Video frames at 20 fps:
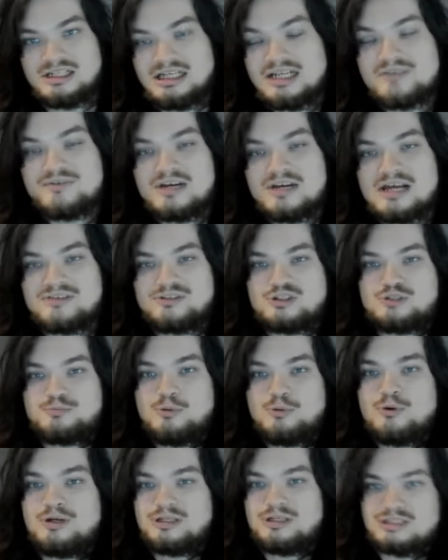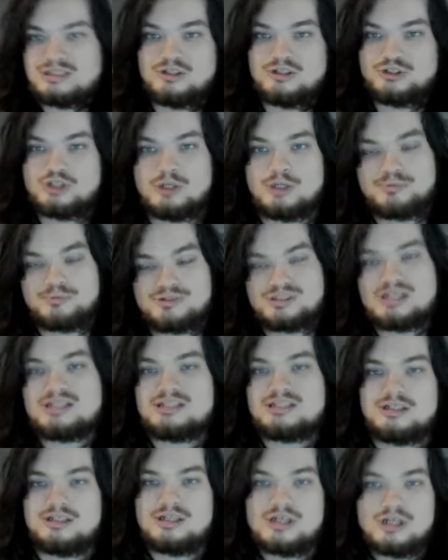And even at this point, until it's all
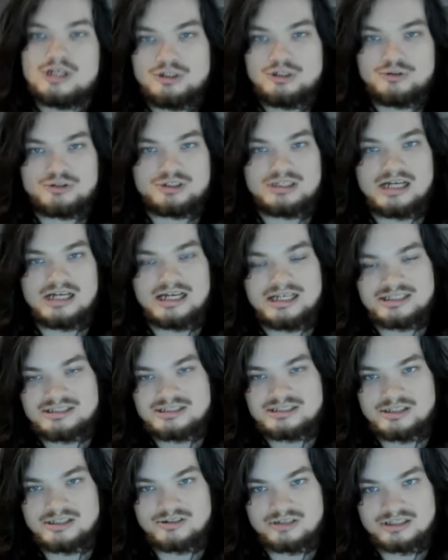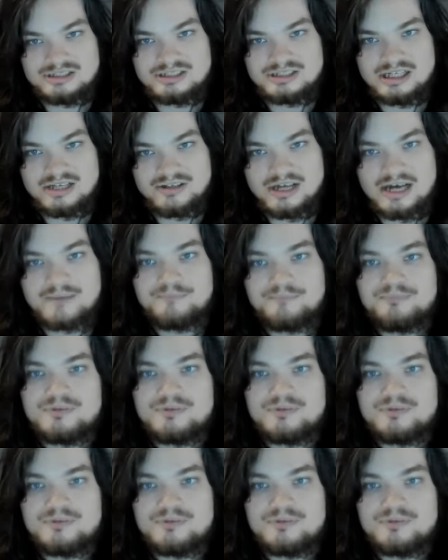presented, you could not necessarily say that.